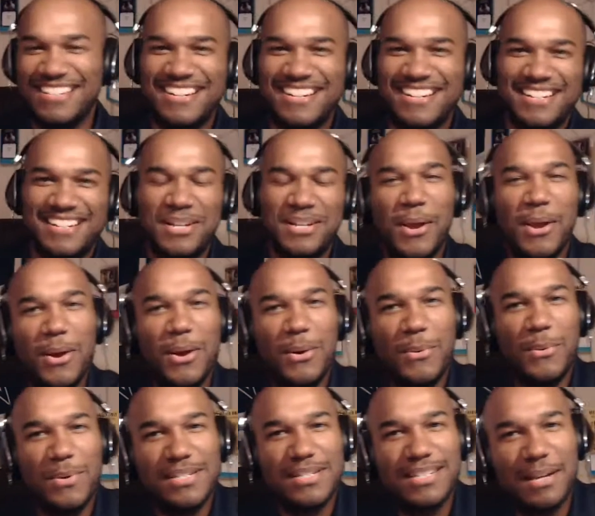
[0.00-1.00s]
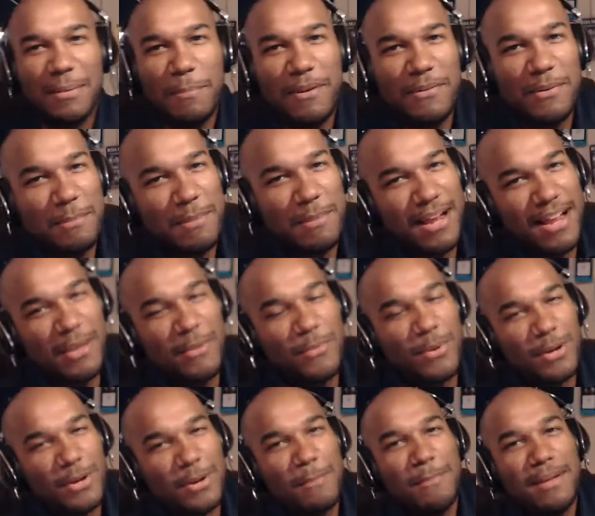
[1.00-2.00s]
It is. What's up, everybody?
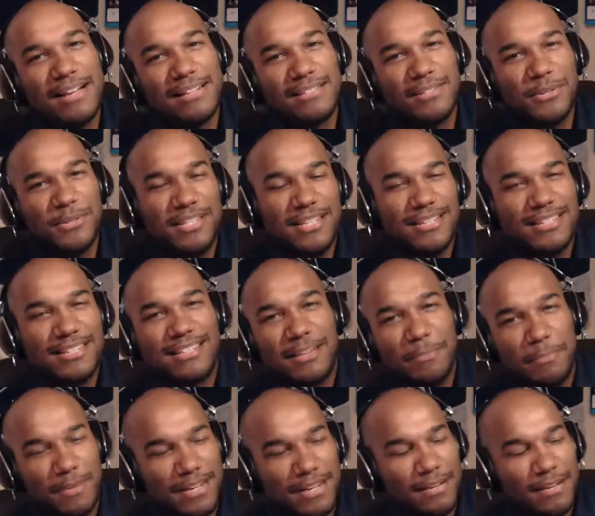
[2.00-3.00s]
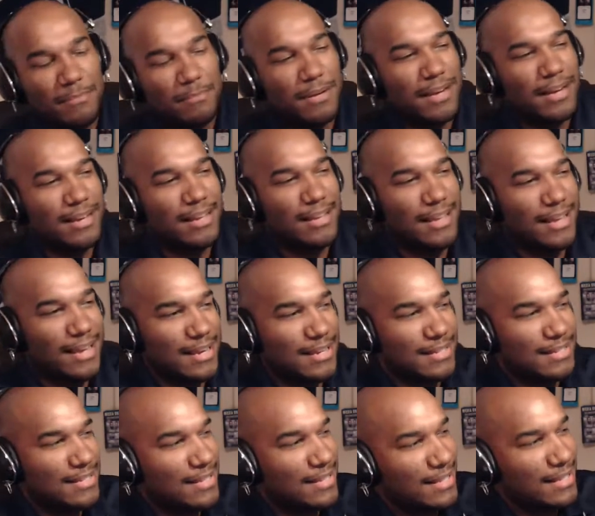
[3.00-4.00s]
Welcome back to the Slip and Dip
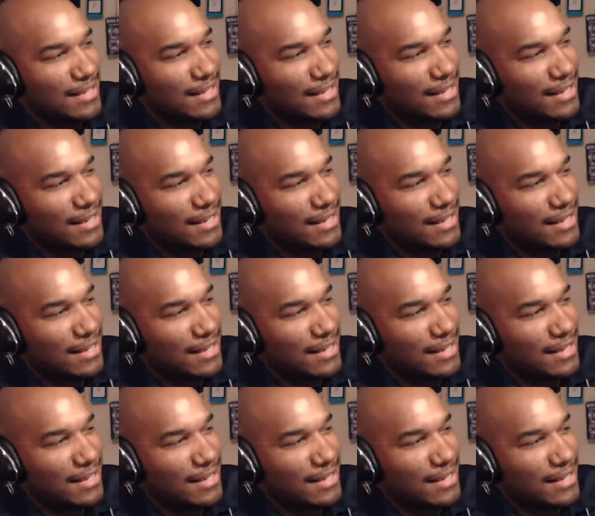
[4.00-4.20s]
podcast.